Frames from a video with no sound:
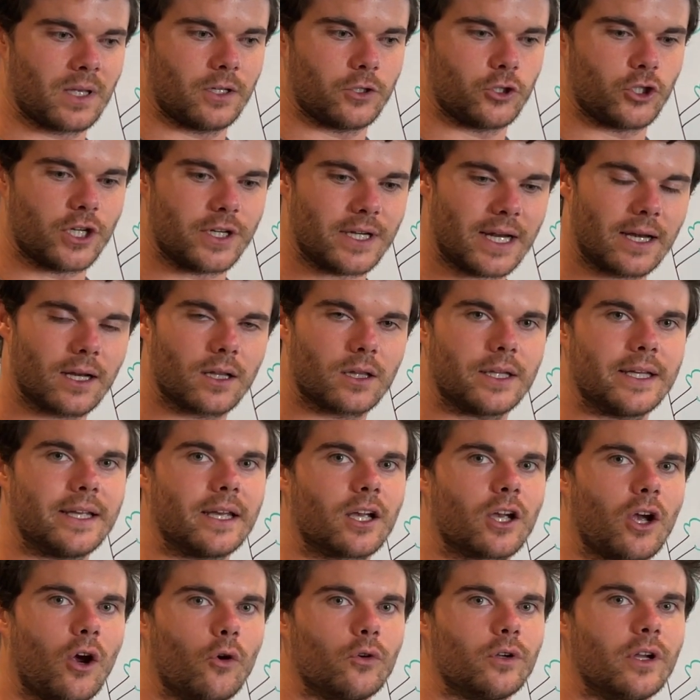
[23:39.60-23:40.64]
genetically
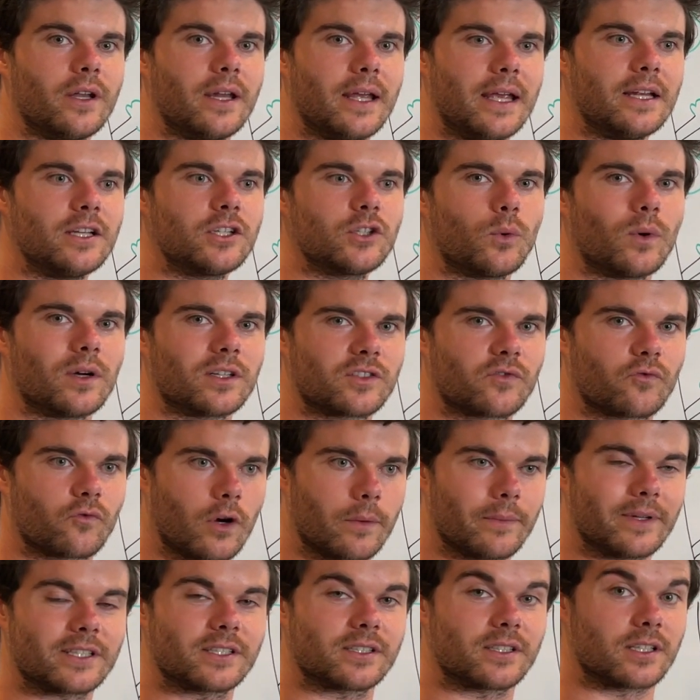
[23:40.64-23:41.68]
encoded into us
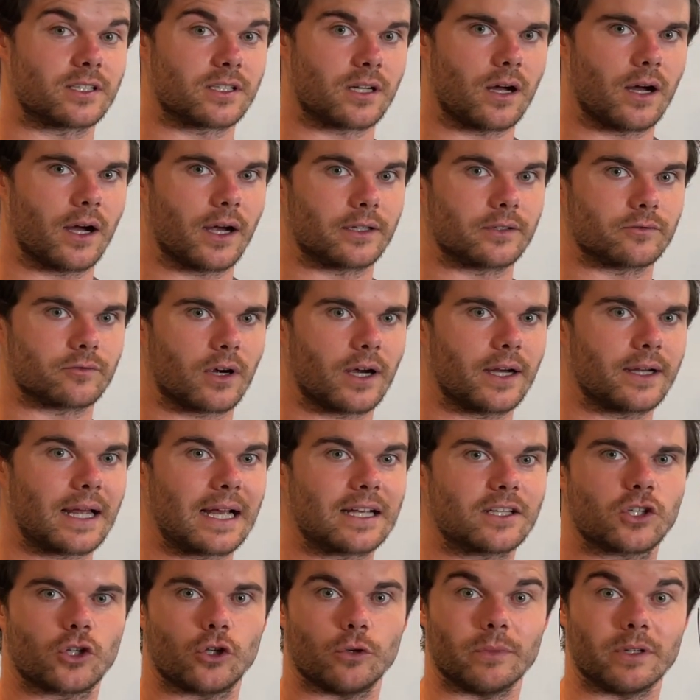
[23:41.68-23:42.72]
from its design, right,
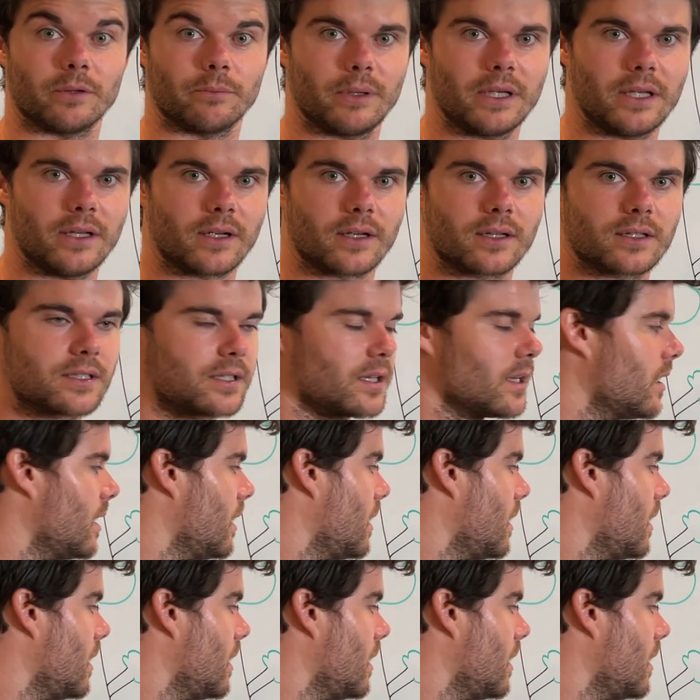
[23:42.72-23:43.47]
as human beings.